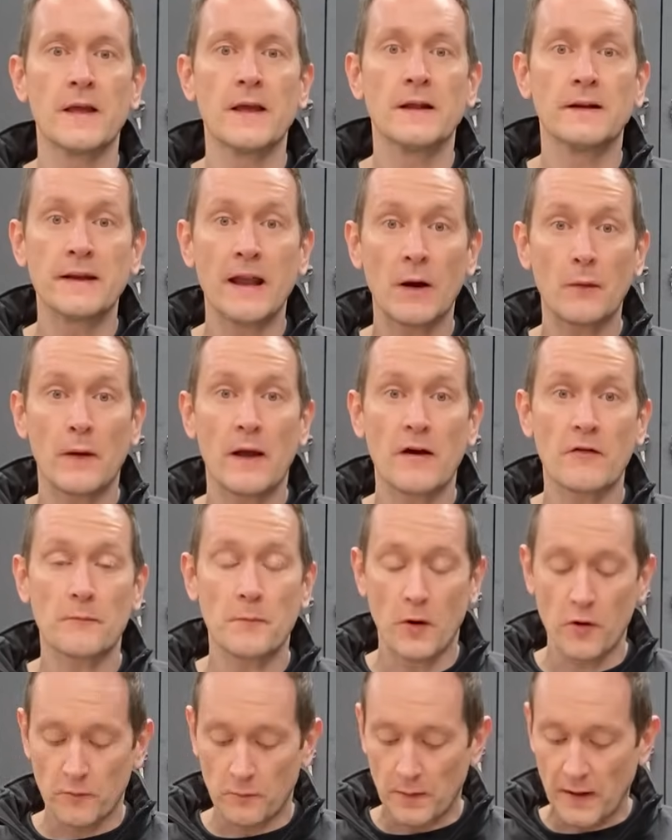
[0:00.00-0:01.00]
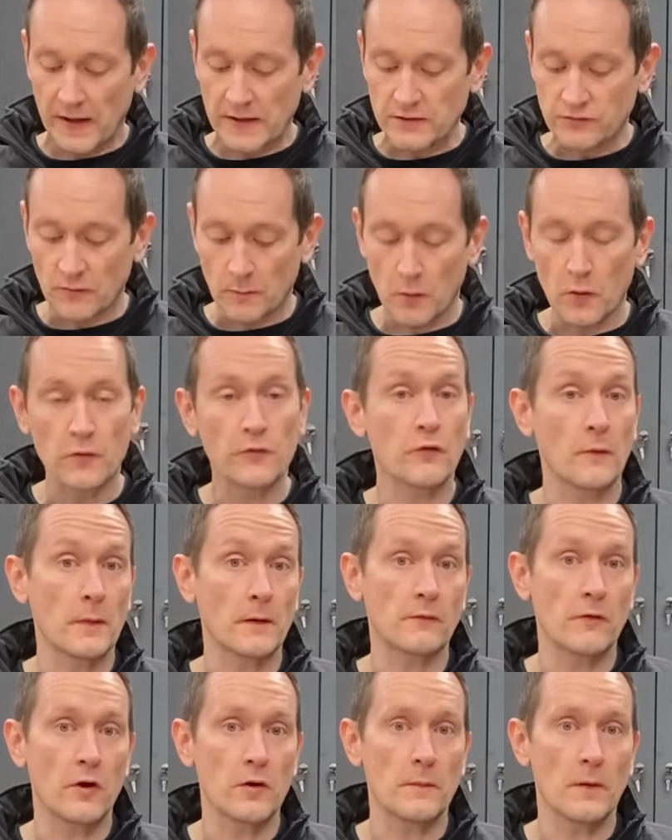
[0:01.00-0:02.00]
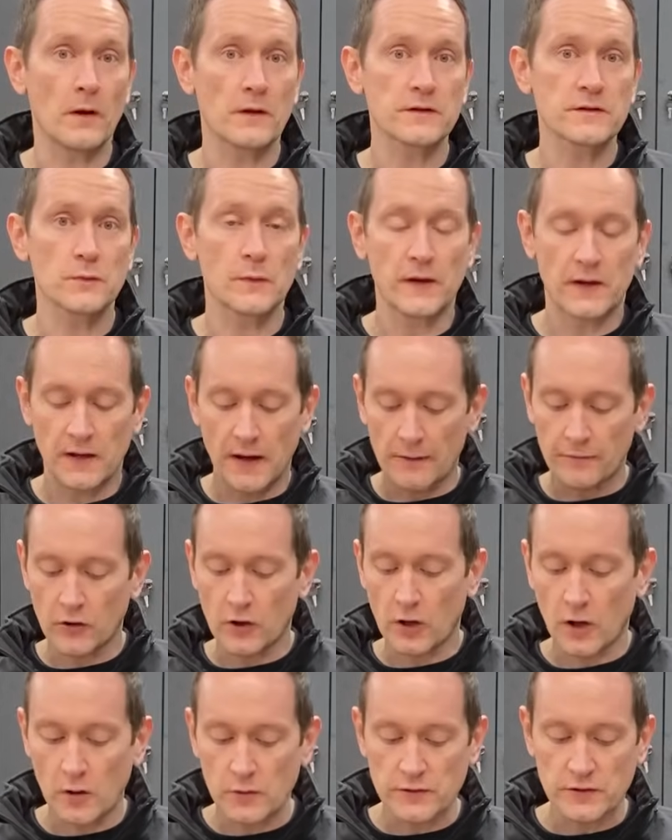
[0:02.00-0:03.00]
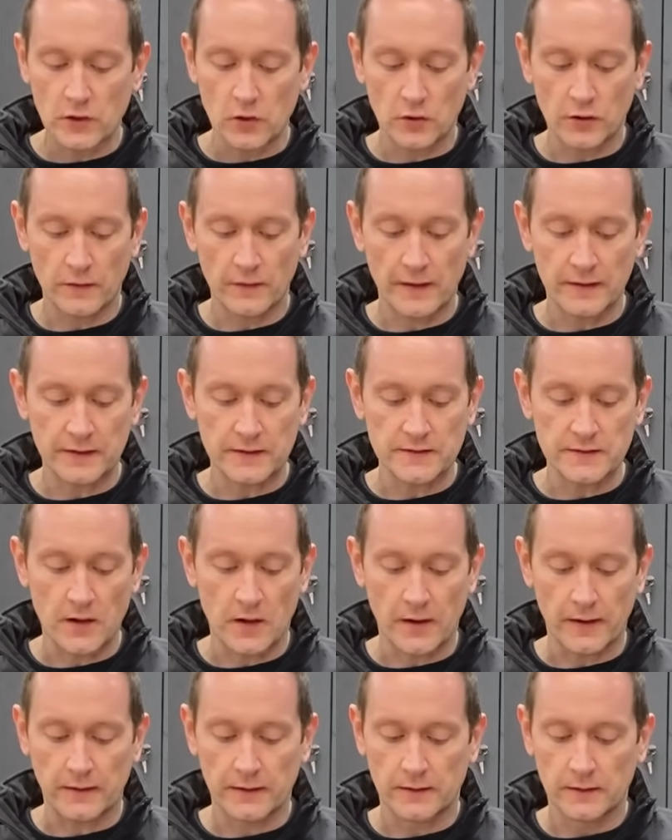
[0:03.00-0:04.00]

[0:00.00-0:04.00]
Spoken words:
Now we have both blades removed from the robots, we can have a closer look at their design.